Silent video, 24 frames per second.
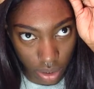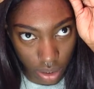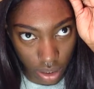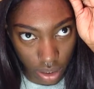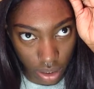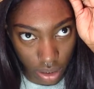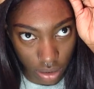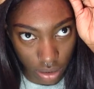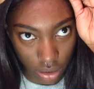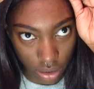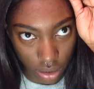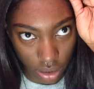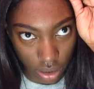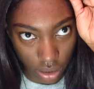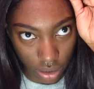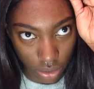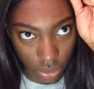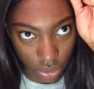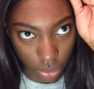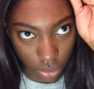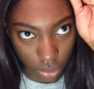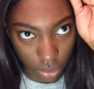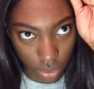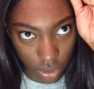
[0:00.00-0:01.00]
a
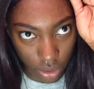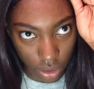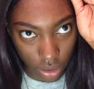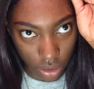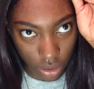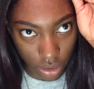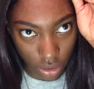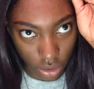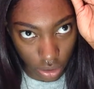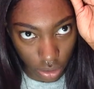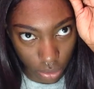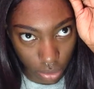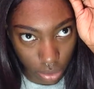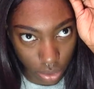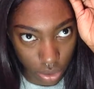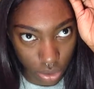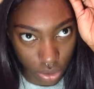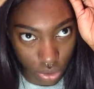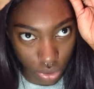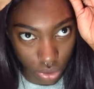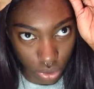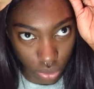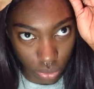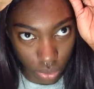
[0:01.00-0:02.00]
little bit. Don't put too